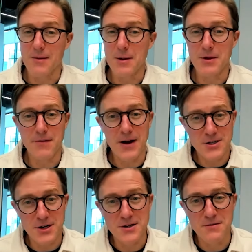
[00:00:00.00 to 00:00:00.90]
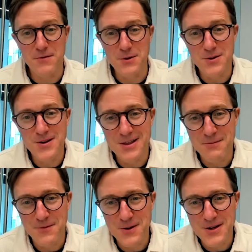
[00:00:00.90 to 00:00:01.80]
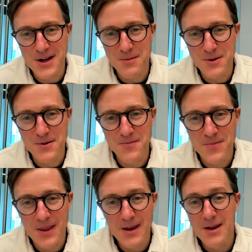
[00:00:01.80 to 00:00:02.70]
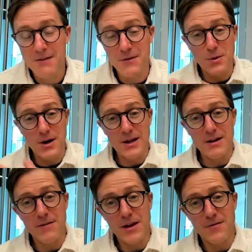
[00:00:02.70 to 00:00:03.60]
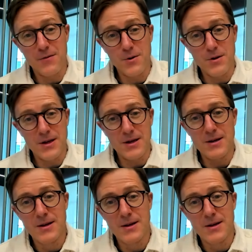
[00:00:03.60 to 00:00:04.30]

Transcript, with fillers: Maybe they've got chunks of fruit in them, for example. If you want to innovate for the